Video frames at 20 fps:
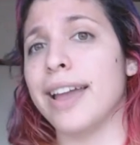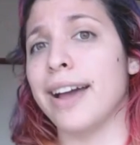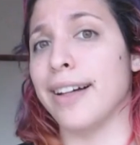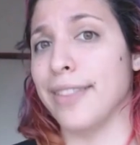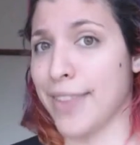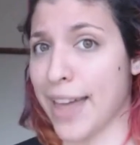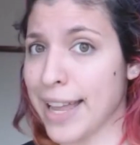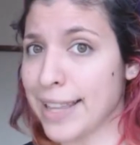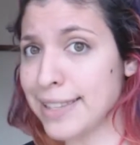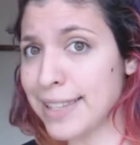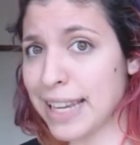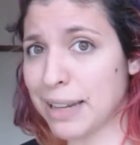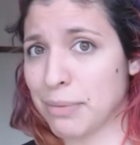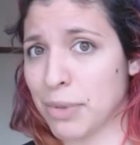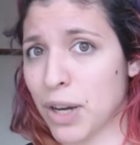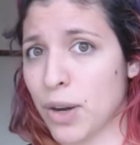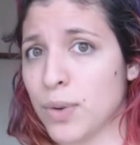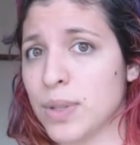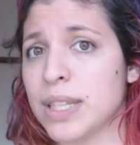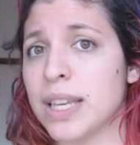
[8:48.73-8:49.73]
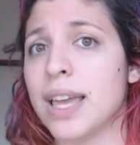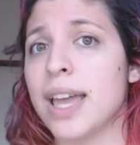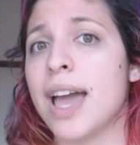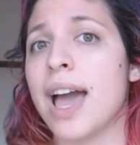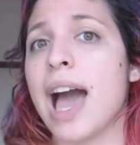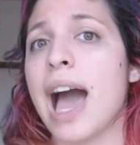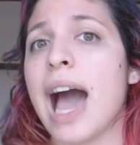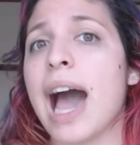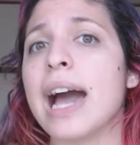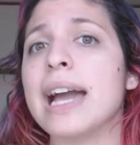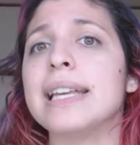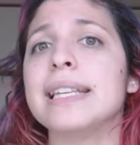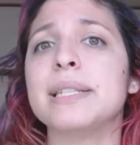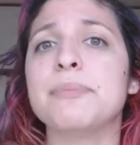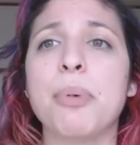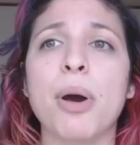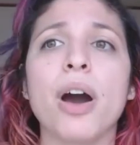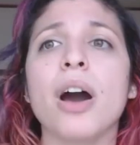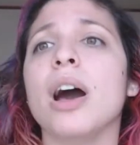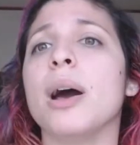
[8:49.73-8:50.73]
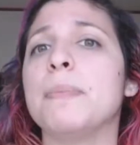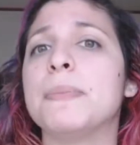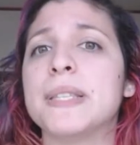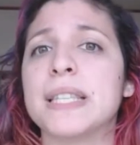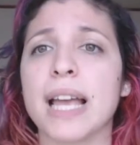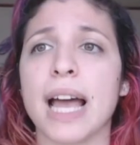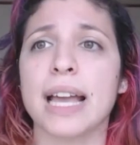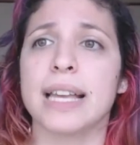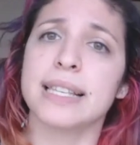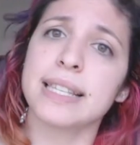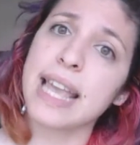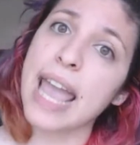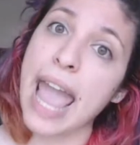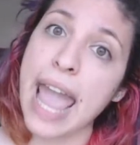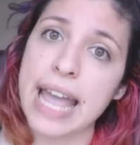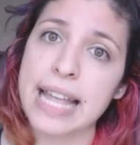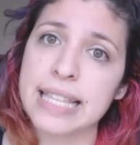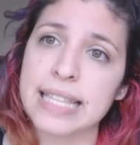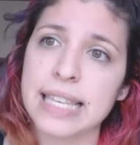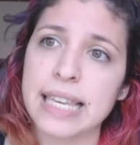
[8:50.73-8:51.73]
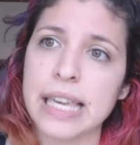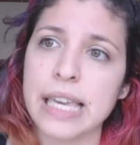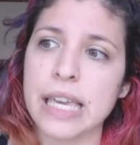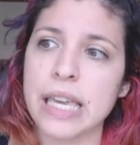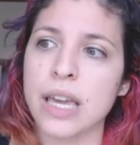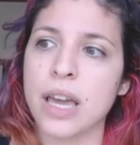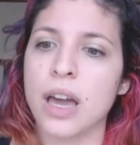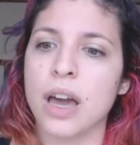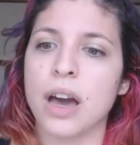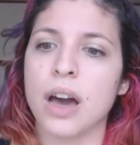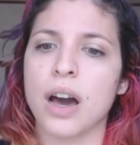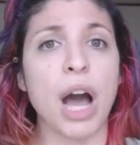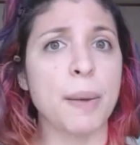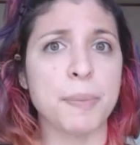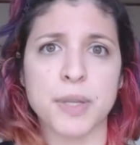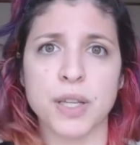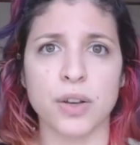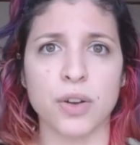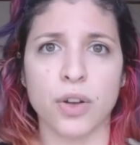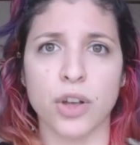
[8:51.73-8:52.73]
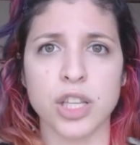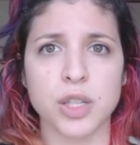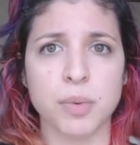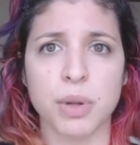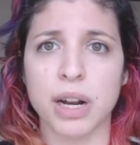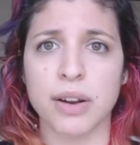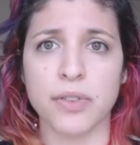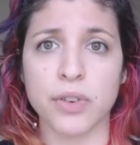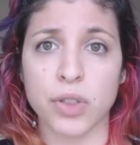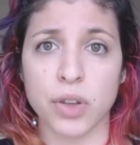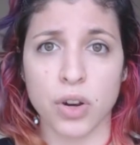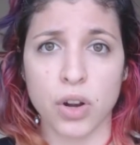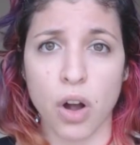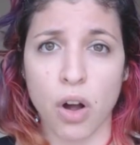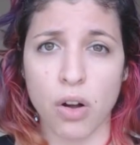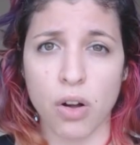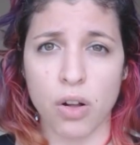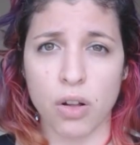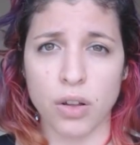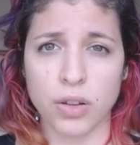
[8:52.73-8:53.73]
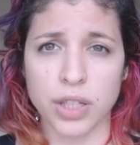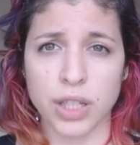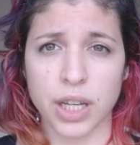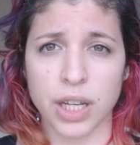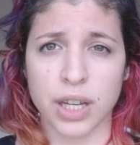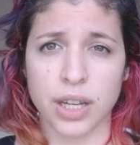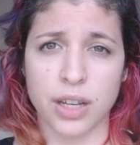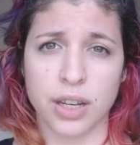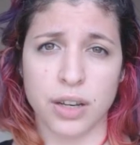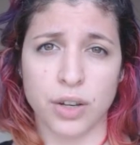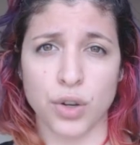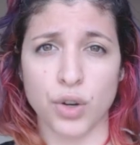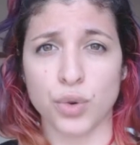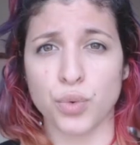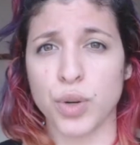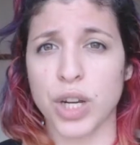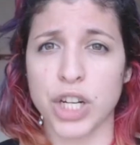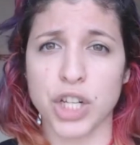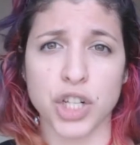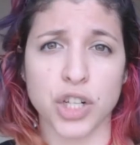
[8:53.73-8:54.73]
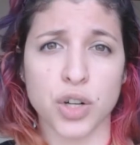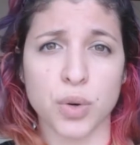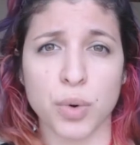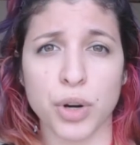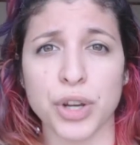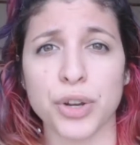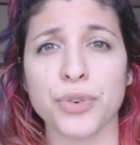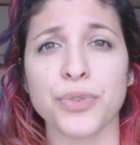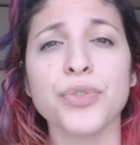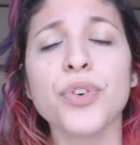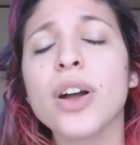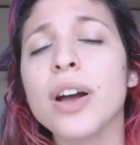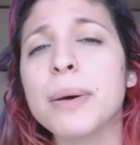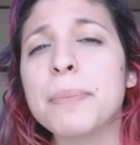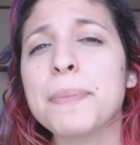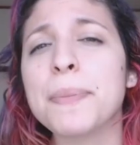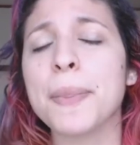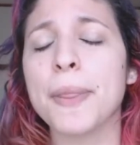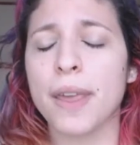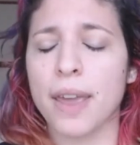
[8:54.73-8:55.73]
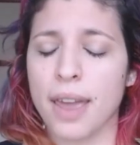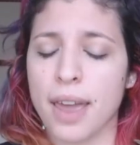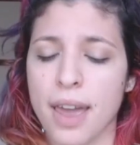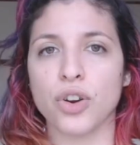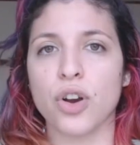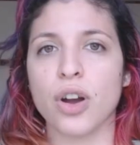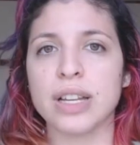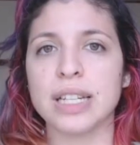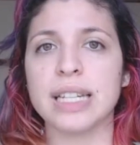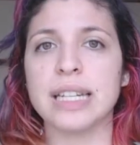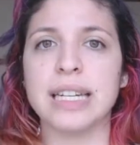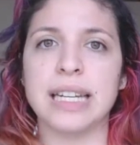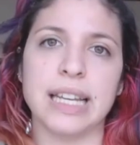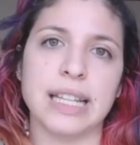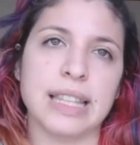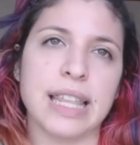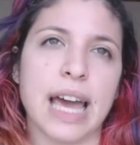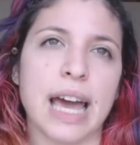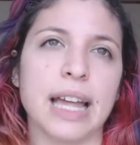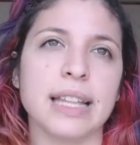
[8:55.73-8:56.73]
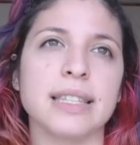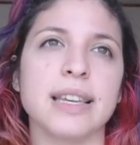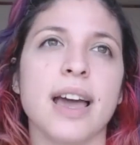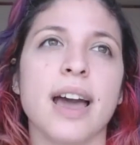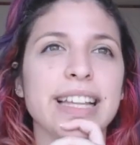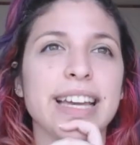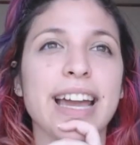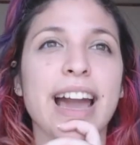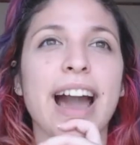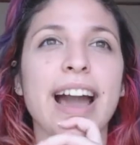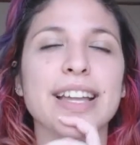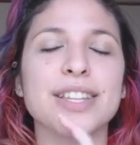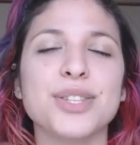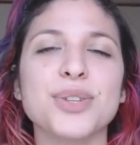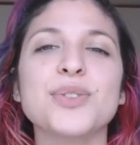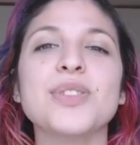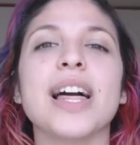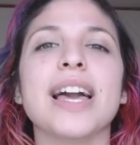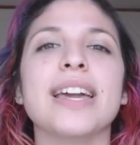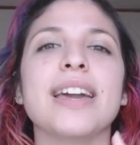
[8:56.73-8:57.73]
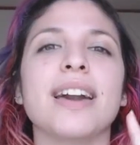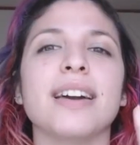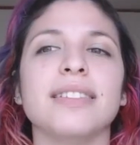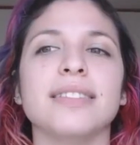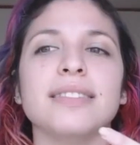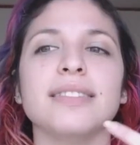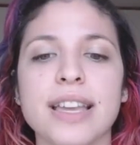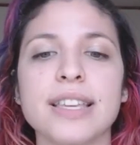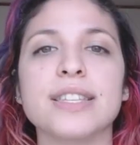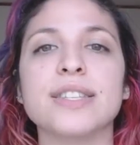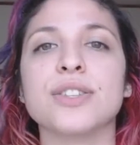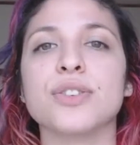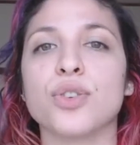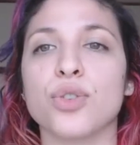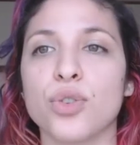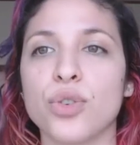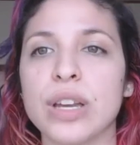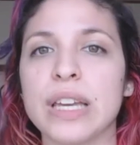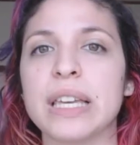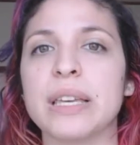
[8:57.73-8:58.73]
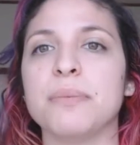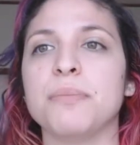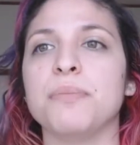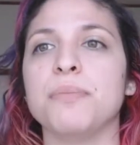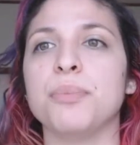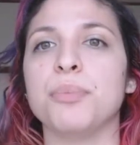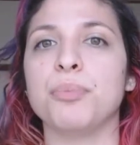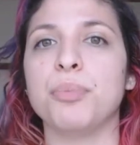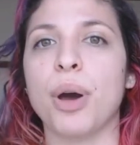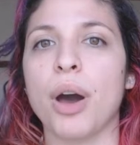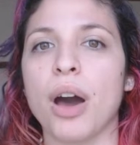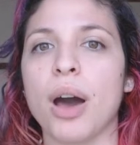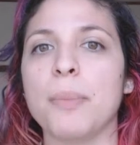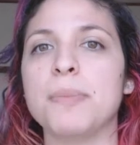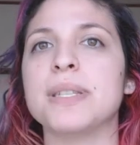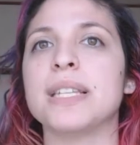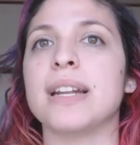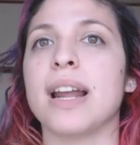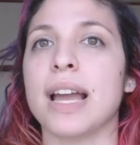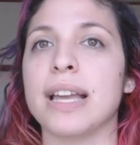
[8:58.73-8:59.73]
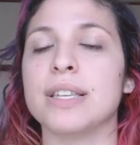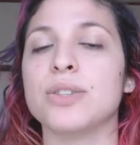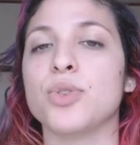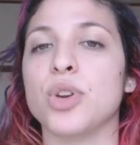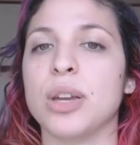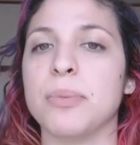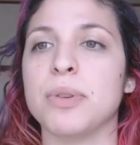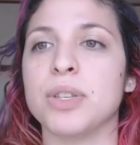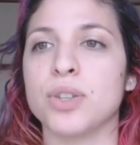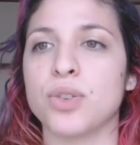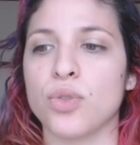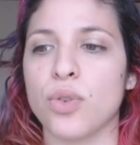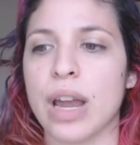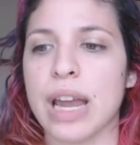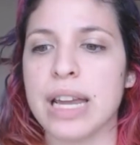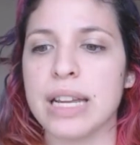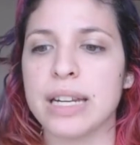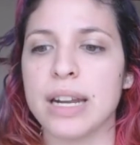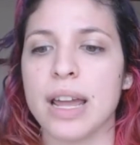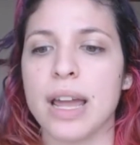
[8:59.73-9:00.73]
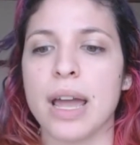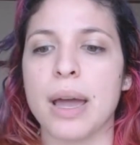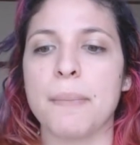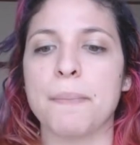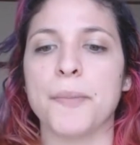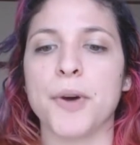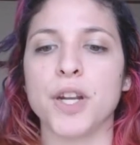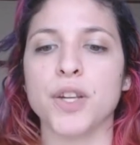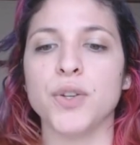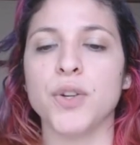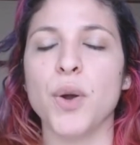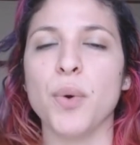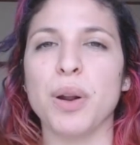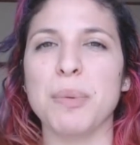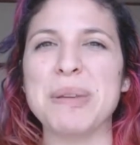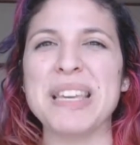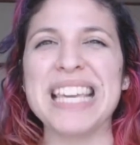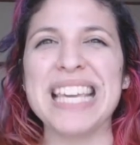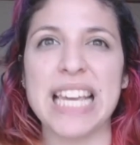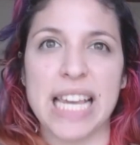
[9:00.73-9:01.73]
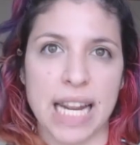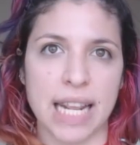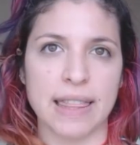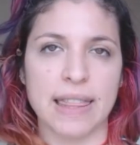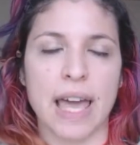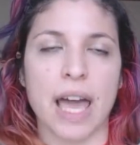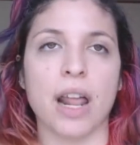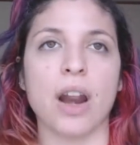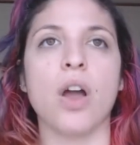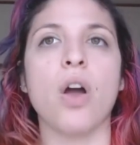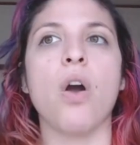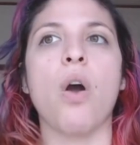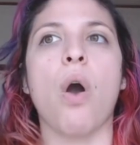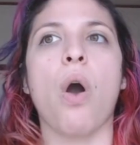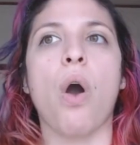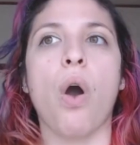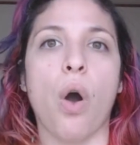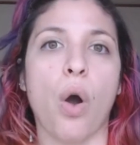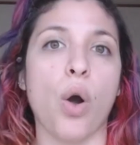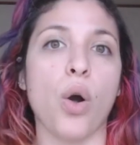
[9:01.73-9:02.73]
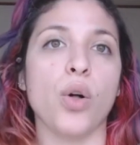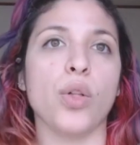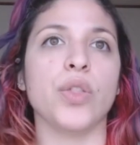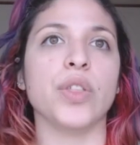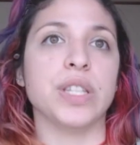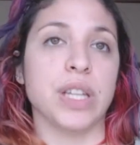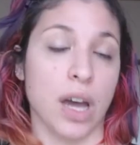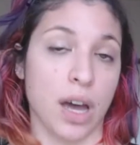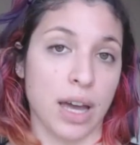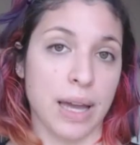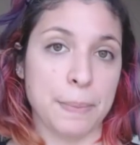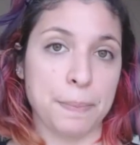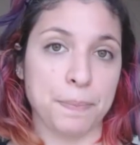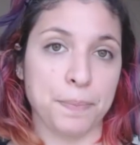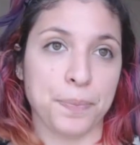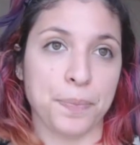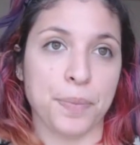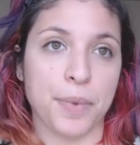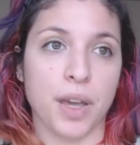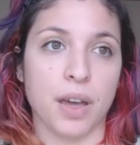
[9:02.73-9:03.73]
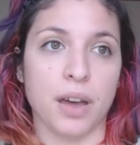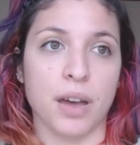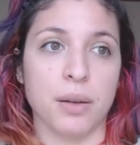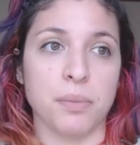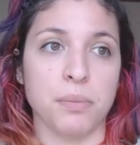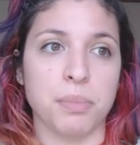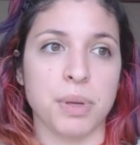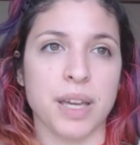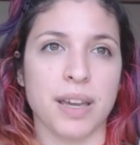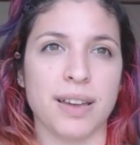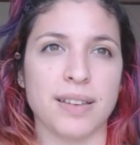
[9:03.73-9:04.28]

On that same note, ice pops, ice candy, popsicles, whatever they're called in your region or where you're from, you're going to need that. Like I do like ice cream pops, and ice cream is great, but you don't want to be eating that all the time.